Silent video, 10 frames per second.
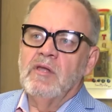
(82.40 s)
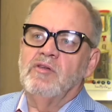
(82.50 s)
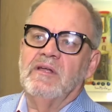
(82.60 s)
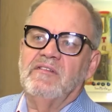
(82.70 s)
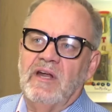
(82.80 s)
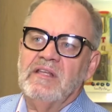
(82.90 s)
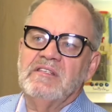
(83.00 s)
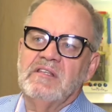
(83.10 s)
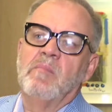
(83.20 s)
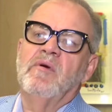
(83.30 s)
to address
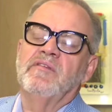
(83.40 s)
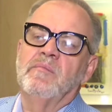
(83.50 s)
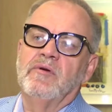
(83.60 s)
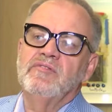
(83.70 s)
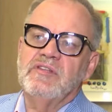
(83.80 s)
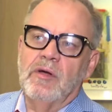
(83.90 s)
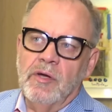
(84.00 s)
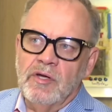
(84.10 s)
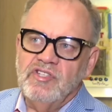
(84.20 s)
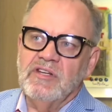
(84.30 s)
some of the most
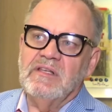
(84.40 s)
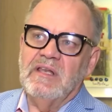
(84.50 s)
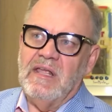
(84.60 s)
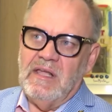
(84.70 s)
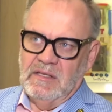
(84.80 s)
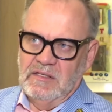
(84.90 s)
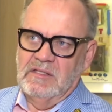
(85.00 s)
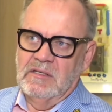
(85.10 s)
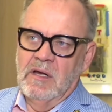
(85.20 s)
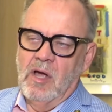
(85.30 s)
urgent
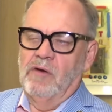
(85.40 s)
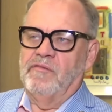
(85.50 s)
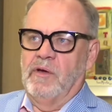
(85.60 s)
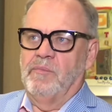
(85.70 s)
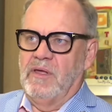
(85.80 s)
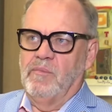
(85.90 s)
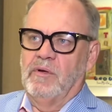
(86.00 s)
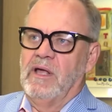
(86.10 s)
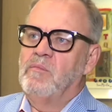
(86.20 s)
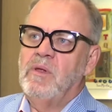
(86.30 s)
needs of our
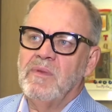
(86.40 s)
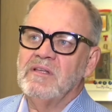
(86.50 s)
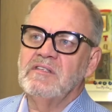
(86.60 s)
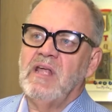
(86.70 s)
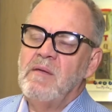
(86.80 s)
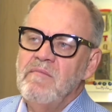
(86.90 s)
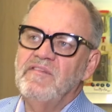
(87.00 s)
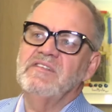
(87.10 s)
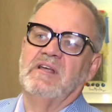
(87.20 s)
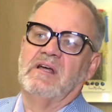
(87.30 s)
people. And we must
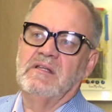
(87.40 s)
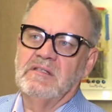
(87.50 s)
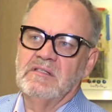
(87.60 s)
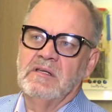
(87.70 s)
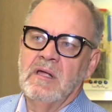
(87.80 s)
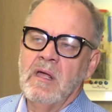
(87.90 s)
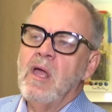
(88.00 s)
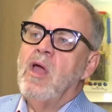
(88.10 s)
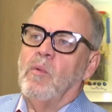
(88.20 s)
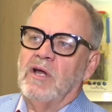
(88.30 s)
emphasize
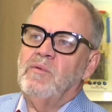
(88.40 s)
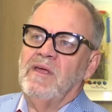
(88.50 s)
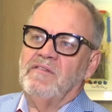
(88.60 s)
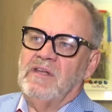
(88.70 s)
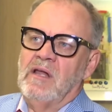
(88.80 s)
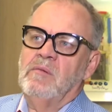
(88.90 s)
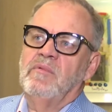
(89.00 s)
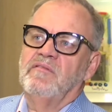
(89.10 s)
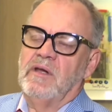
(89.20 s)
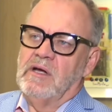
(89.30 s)
what we have done
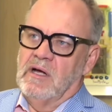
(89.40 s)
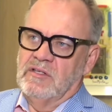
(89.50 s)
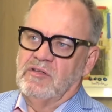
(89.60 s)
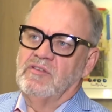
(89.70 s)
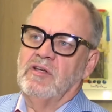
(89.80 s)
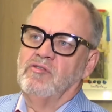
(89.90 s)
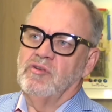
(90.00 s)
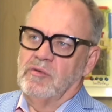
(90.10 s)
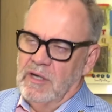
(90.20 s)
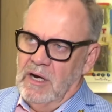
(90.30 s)
with regards to
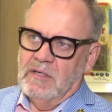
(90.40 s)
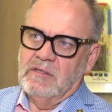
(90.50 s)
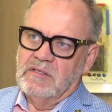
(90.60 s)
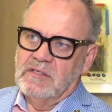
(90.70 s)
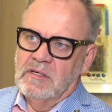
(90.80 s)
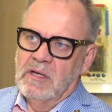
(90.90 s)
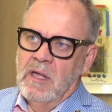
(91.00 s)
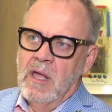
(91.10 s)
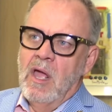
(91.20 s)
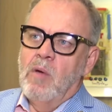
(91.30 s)
social grants.
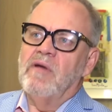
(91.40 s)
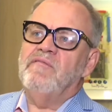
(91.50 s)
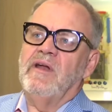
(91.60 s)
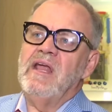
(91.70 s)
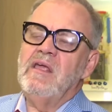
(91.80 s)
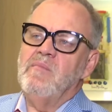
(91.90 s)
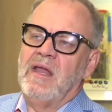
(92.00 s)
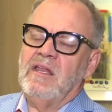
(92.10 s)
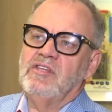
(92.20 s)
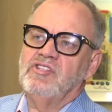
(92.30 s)
We've really
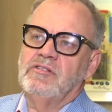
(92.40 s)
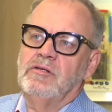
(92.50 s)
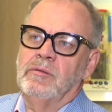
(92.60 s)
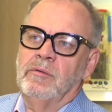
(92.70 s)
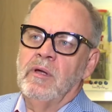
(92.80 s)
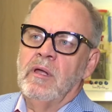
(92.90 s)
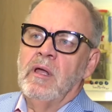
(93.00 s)
managed to